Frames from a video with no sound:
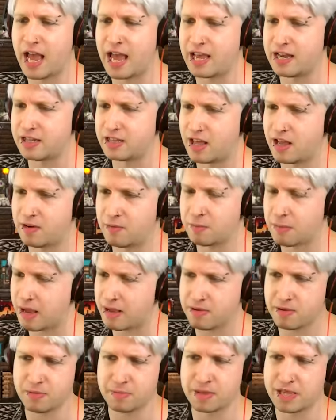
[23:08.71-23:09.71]
and then
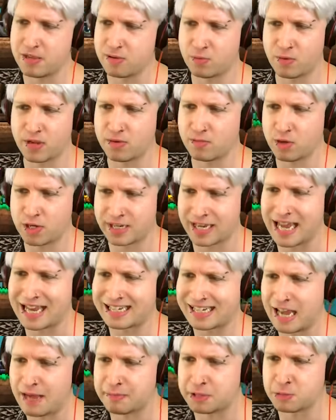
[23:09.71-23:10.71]
maybe we would
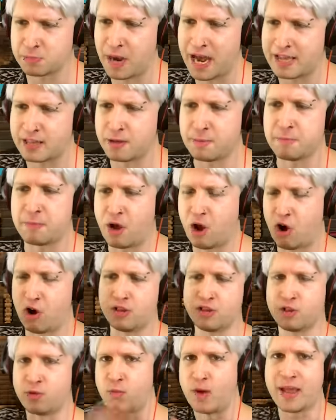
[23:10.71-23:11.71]
get damaged by them
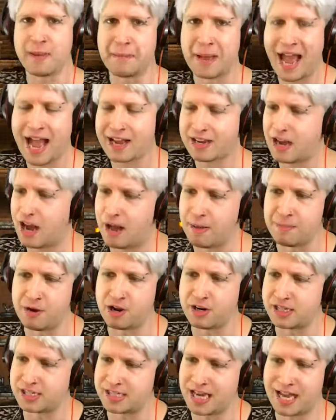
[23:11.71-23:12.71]
on the way back. I'm
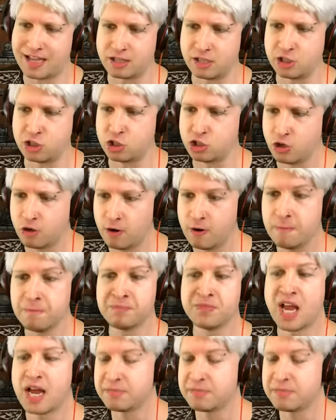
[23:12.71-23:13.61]
not exactly sure.